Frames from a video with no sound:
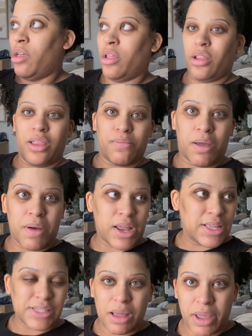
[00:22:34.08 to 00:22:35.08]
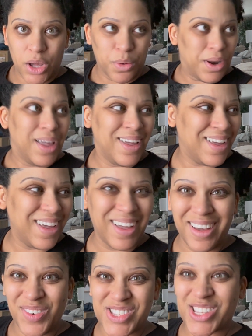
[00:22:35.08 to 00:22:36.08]
my body is not my own.
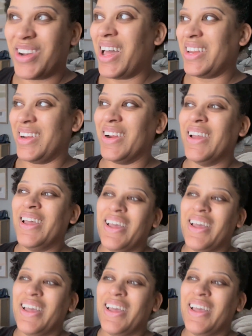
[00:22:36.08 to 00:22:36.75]
What's going on here?